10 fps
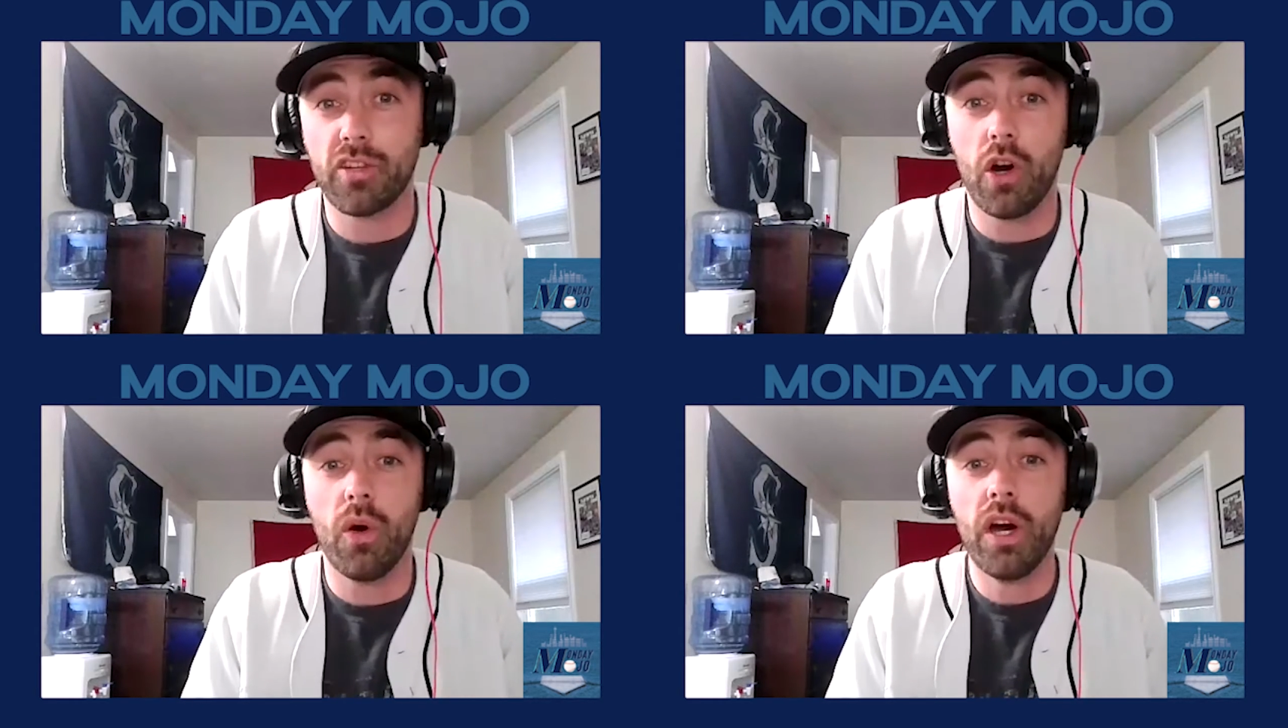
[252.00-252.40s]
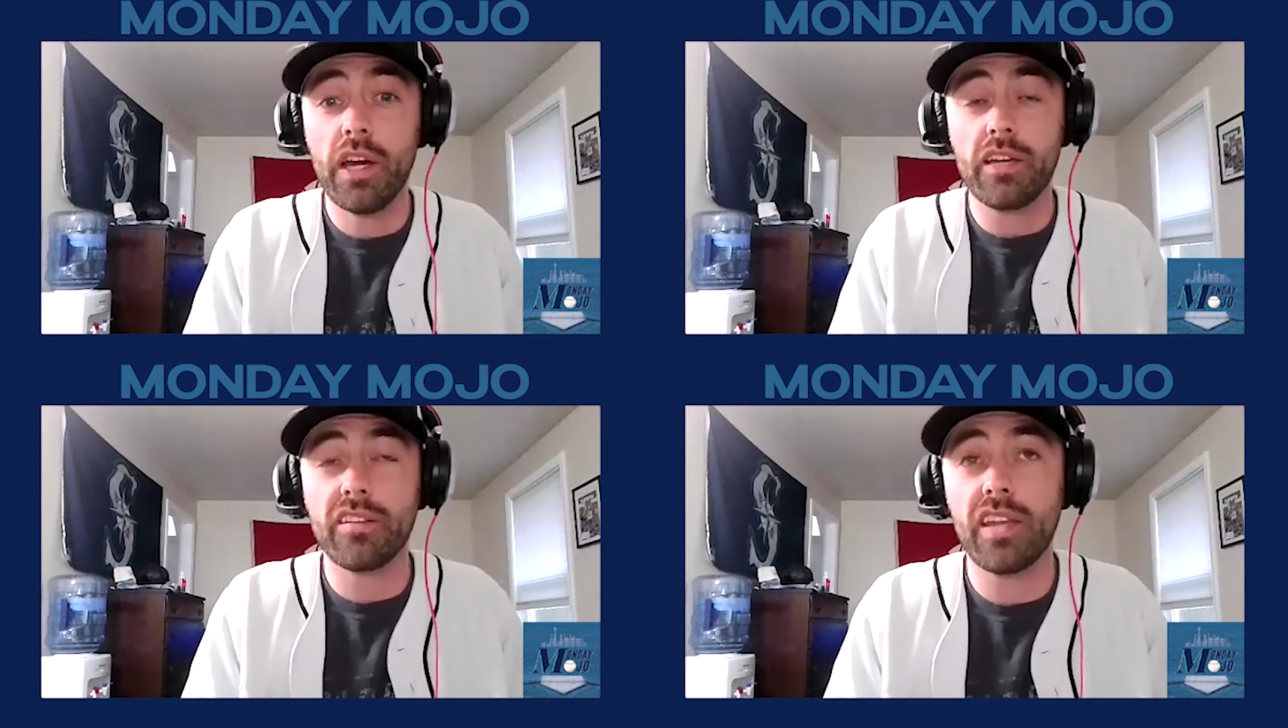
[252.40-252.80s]
So
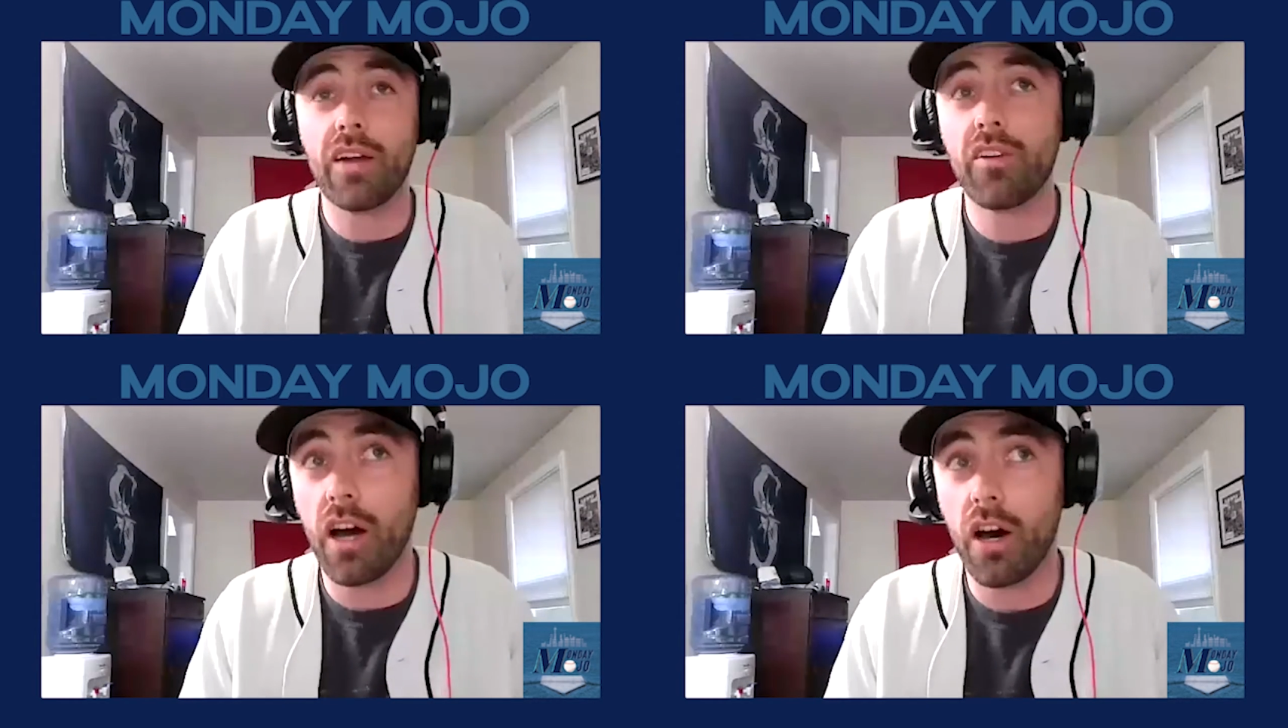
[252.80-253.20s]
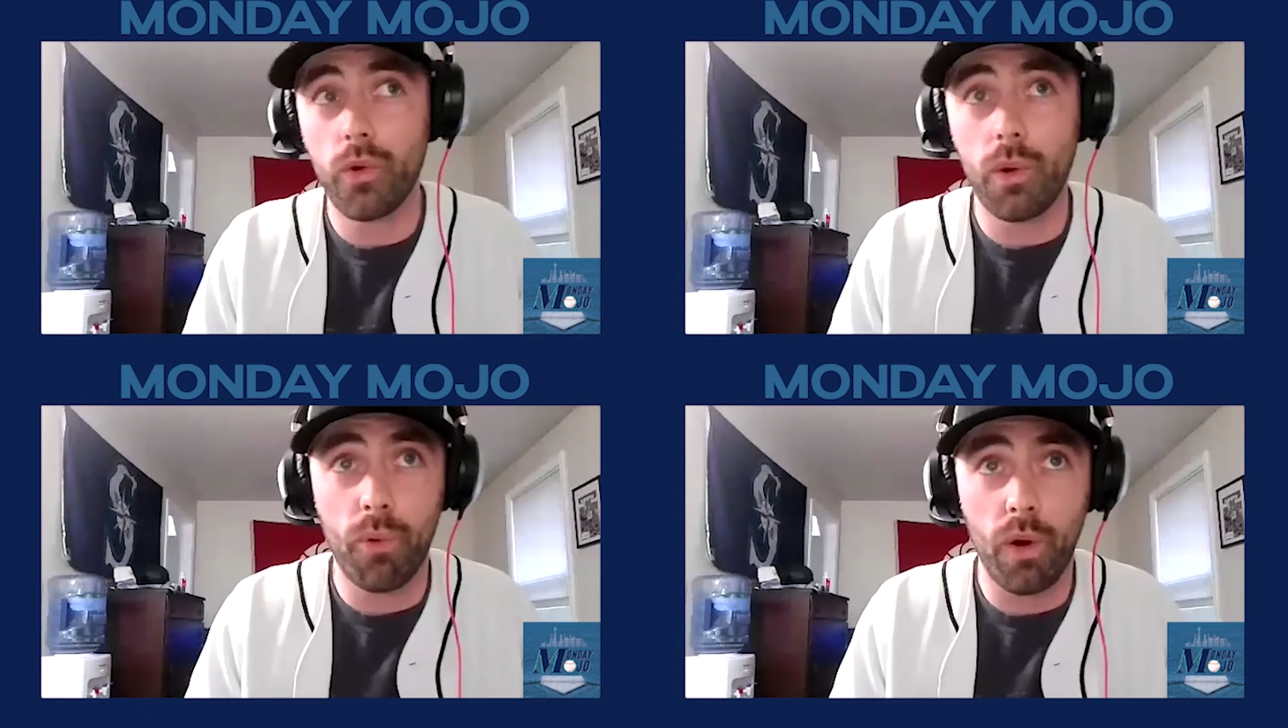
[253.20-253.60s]
he's never gone
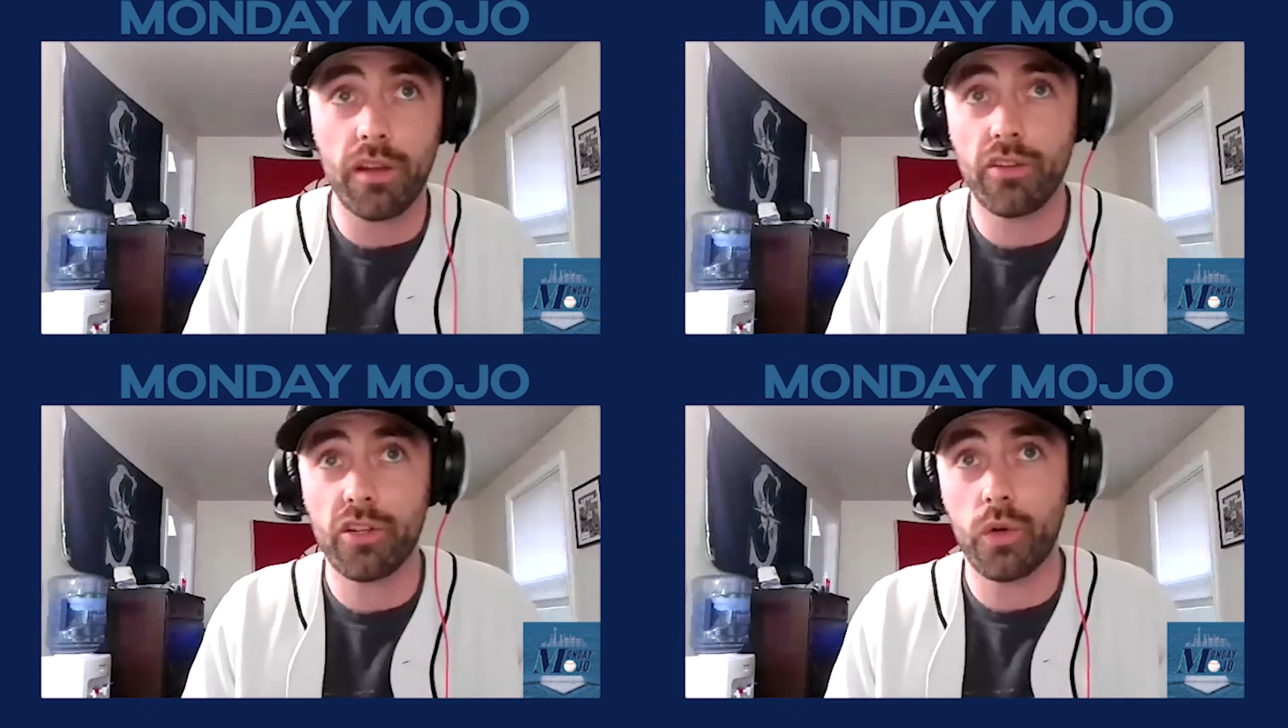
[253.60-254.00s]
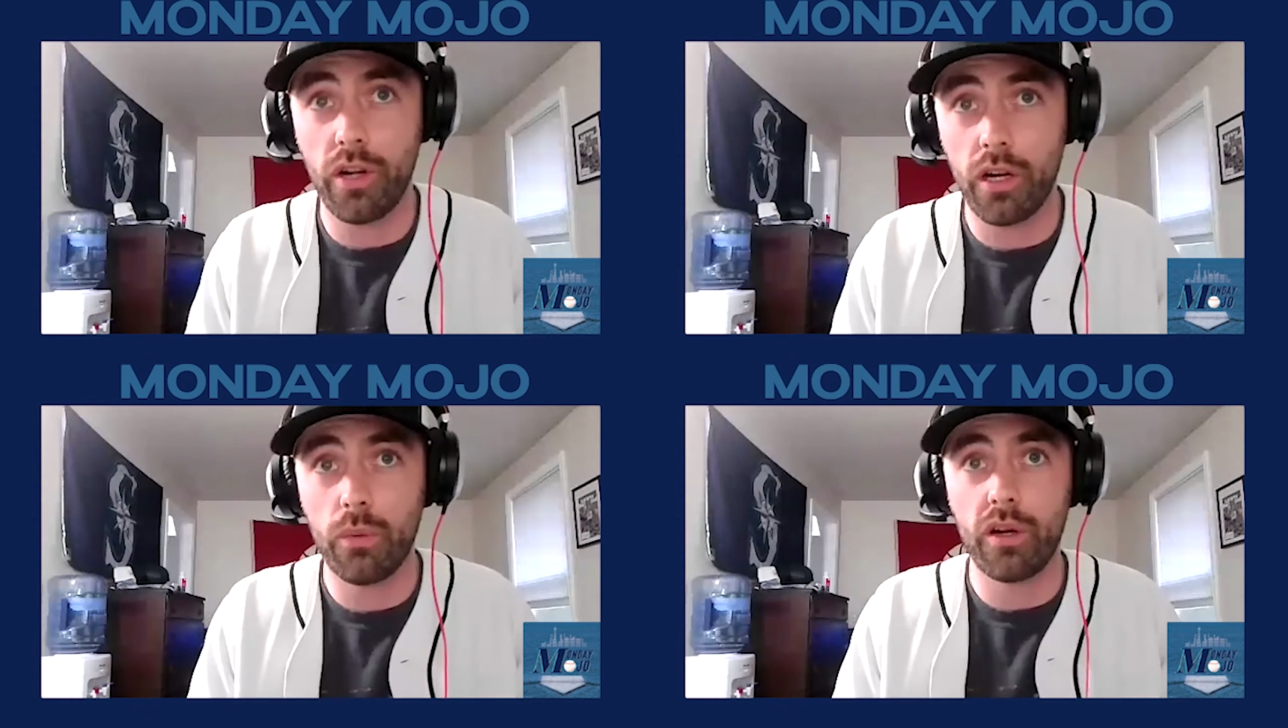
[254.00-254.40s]
through a point in his
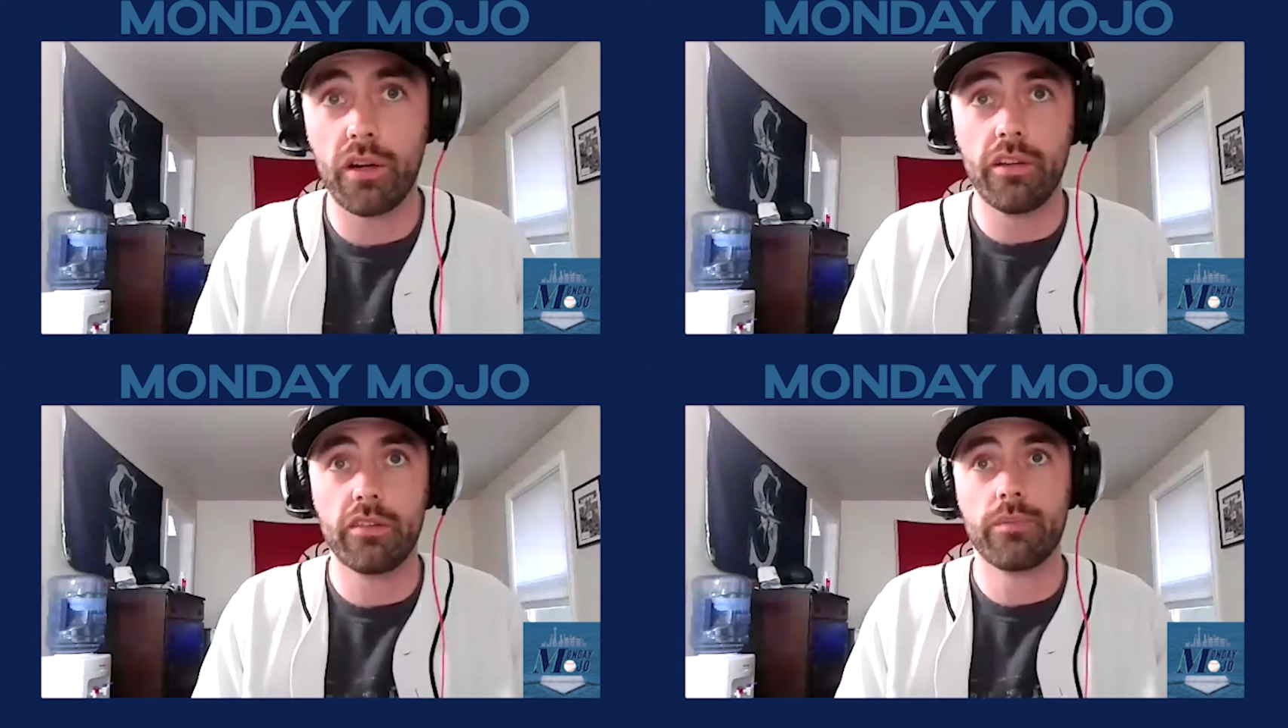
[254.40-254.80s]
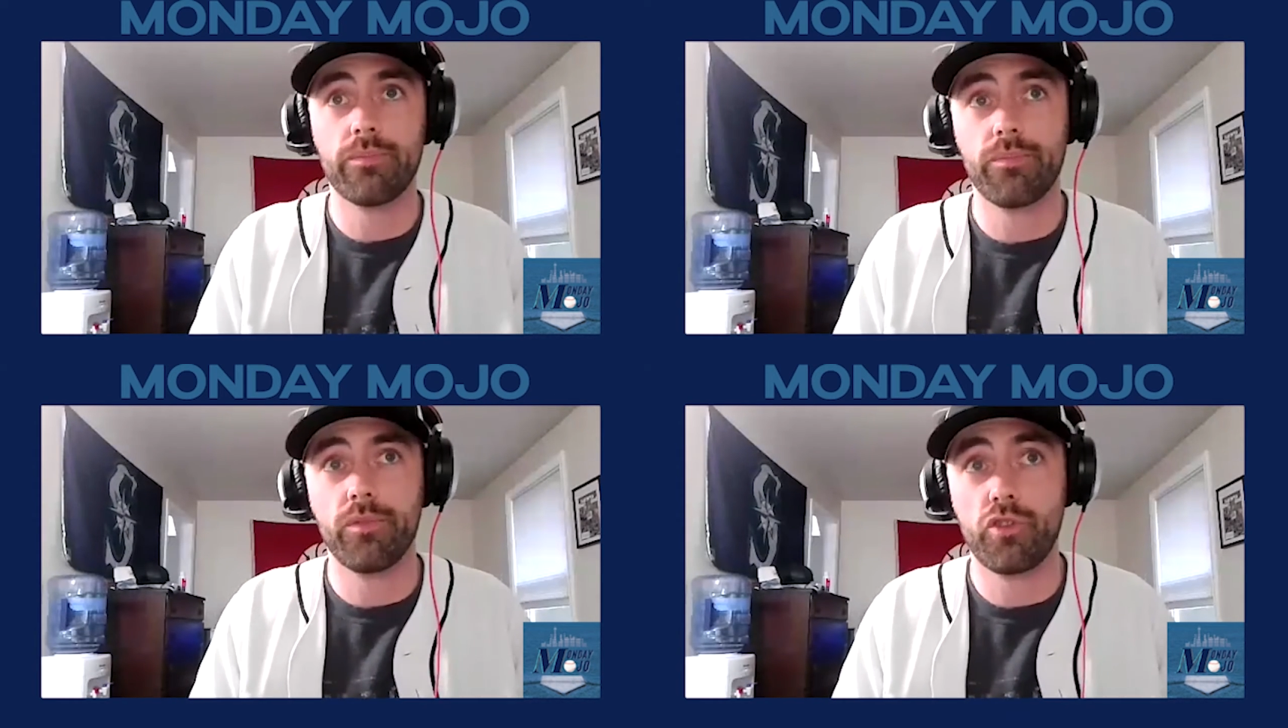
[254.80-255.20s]
career where he's
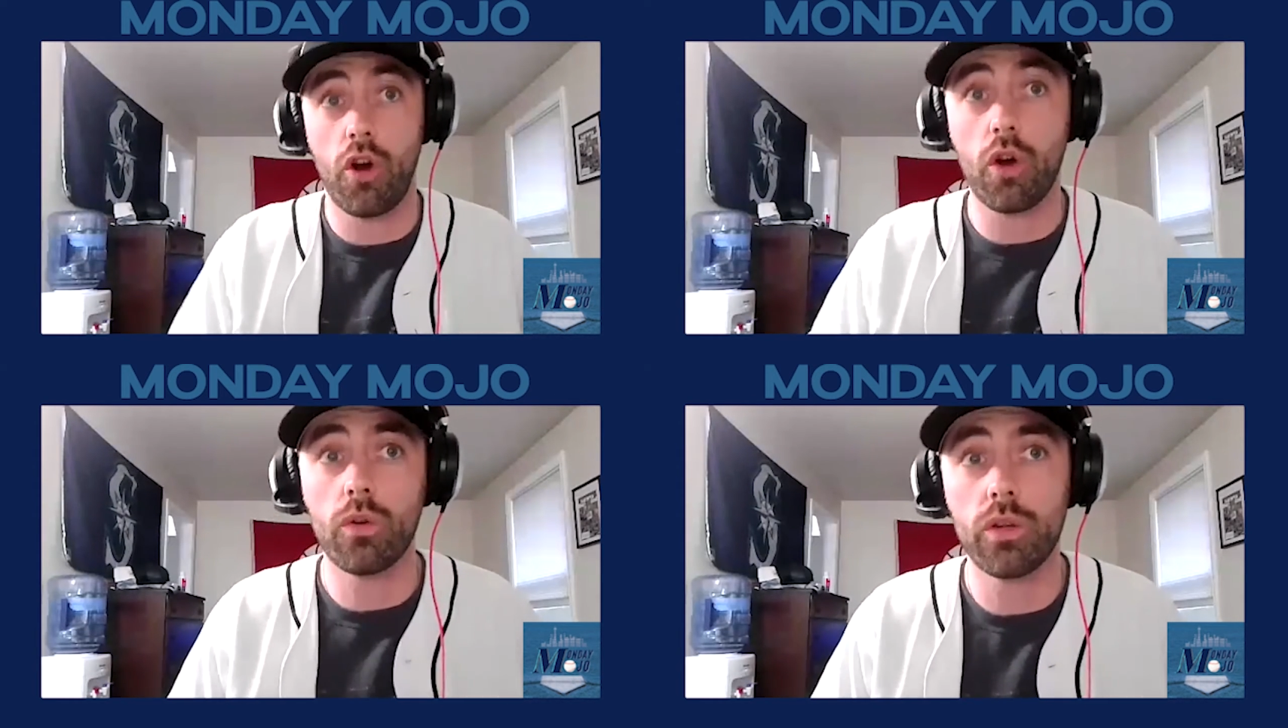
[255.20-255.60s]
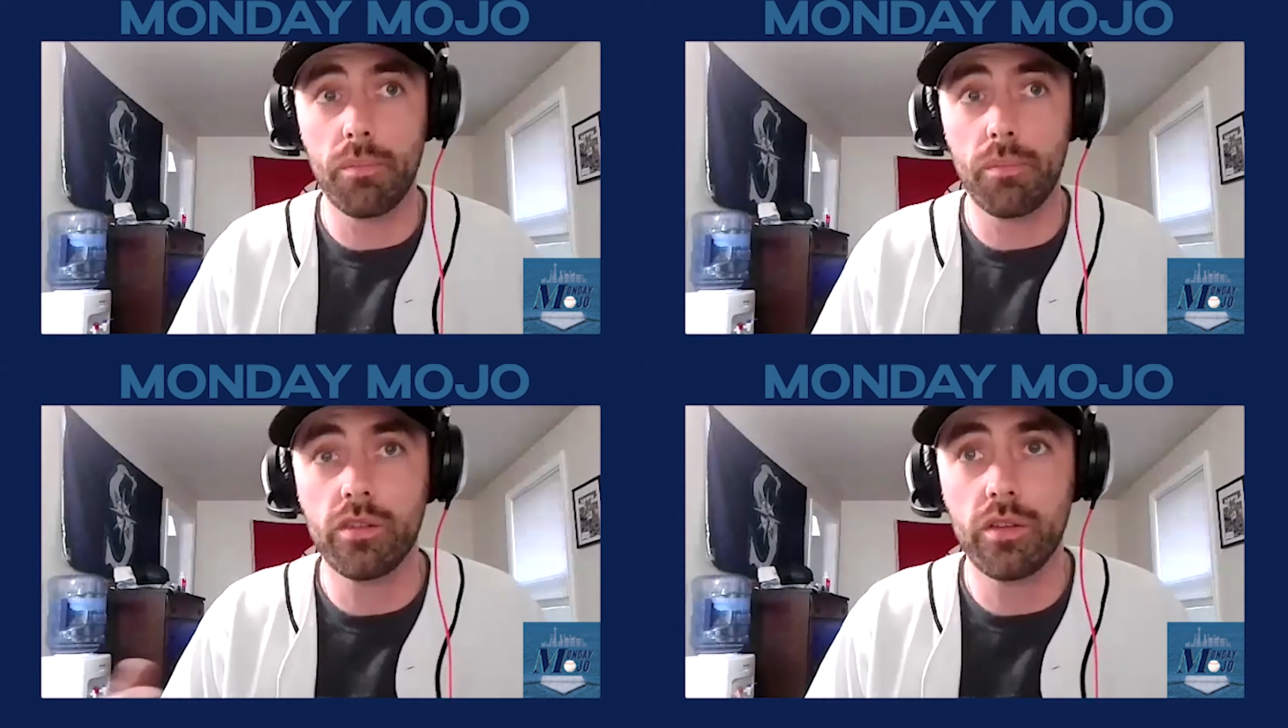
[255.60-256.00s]
struggled
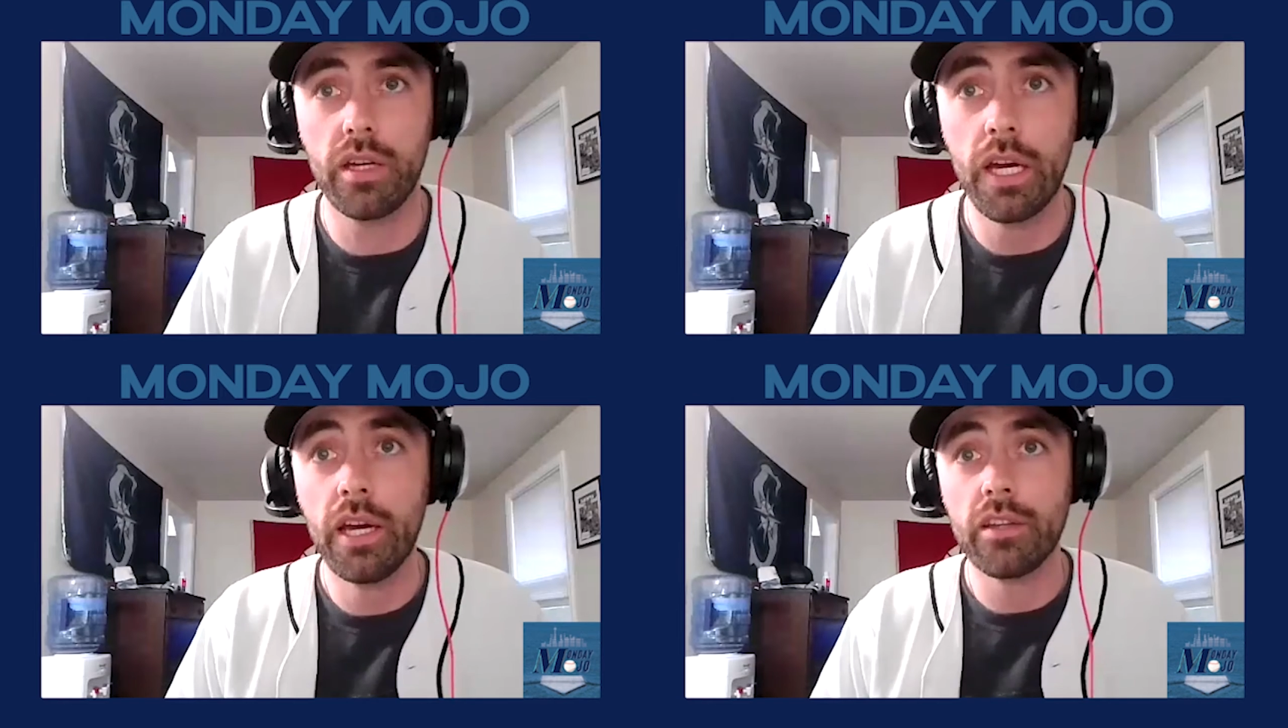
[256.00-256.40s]
immensely.